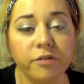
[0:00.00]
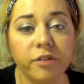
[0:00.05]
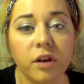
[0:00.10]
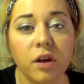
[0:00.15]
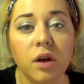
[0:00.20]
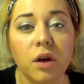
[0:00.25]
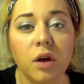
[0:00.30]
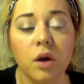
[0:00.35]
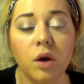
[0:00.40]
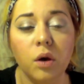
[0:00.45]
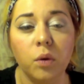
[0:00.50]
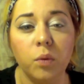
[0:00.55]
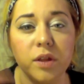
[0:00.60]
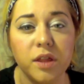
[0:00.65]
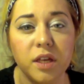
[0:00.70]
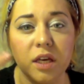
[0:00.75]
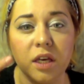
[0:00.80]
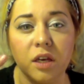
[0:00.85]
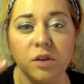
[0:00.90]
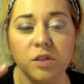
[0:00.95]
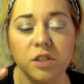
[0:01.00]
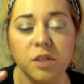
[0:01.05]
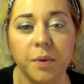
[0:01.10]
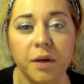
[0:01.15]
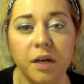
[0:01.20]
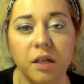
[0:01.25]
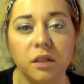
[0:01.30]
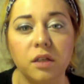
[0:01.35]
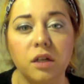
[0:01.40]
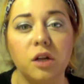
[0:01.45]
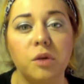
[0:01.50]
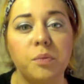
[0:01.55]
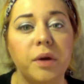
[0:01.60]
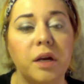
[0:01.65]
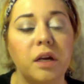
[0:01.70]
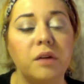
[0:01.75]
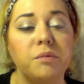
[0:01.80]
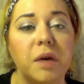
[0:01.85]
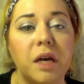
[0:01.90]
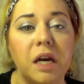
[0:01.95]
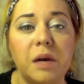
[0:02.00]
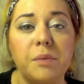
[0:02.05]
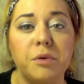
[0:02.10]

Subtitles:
with a Q-tip and a little bit of makeup remover,